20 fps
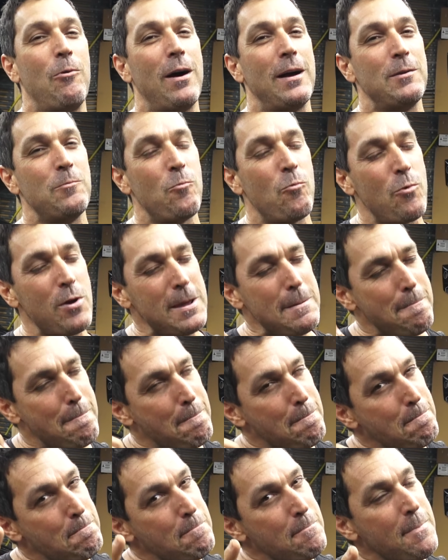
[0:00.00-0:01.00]
one. We
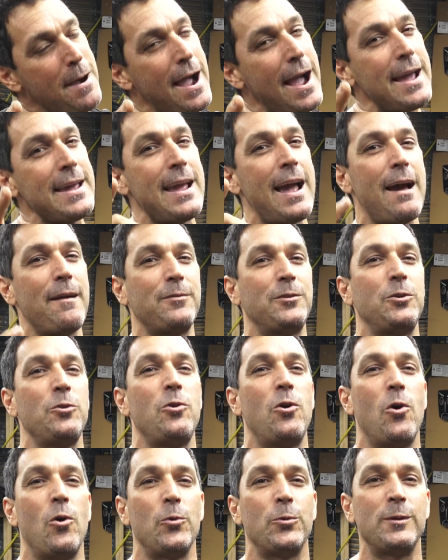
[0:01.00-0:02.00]
might have to
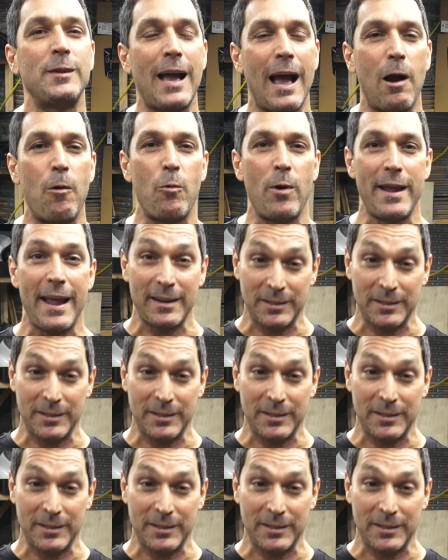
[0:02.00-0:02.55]
go that way.